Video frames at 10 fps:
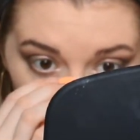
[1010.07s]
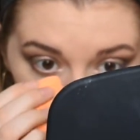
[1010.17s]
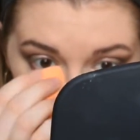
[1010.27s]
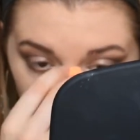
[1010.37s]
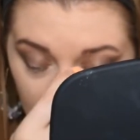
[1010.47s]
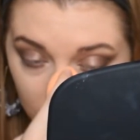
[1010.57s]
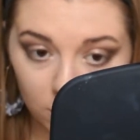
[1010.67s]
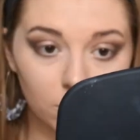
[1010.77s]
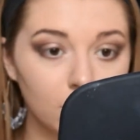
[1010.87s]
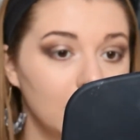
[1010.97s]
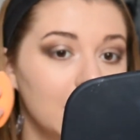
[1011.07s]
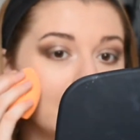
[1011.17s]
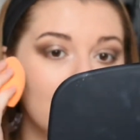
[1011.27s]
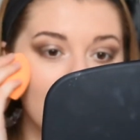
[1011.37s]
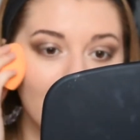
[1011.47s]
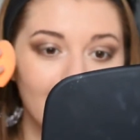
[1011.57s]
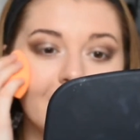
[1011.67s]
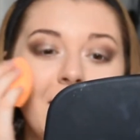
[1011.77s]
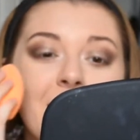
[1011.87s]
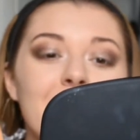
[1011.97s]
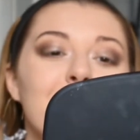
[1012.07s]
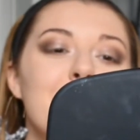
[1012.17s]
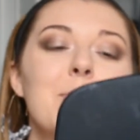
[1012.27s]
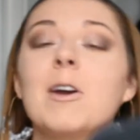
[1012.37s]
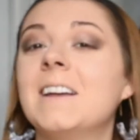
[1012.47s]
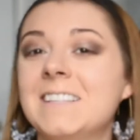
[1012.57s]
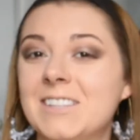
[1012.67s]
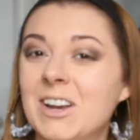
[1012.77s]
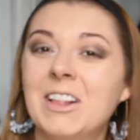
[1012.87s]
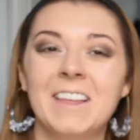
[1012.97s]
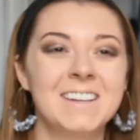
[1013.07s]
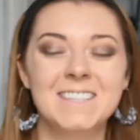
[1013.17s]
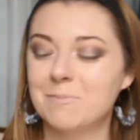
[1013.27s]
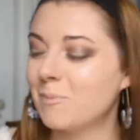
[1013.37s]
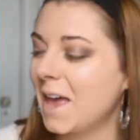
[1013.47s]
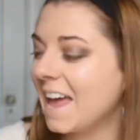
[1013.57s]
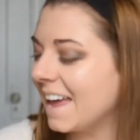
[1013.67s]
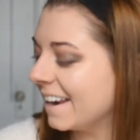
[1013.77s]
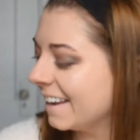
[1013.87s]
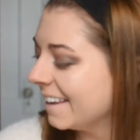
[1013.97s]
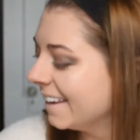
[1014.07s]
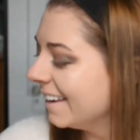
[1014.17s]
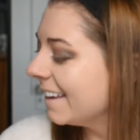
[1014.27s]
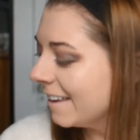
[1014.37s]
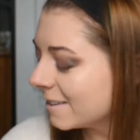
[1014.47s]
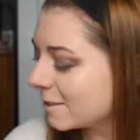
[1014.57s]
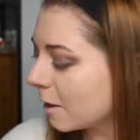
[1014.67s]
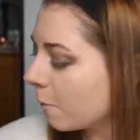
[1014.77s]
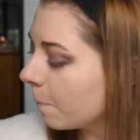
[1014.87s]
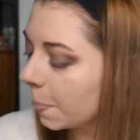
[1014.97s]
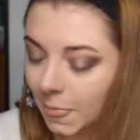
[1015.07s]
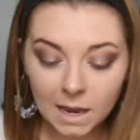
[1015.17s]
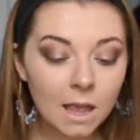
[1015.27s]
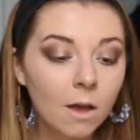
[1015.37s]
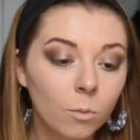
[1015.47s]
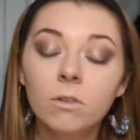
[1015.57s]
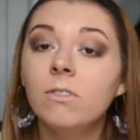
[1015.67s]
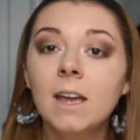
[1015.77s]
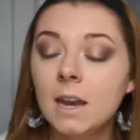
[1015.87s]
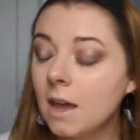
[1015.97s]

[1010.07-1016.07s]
Like you might look really bad if your bronzer looks bad. So we'll find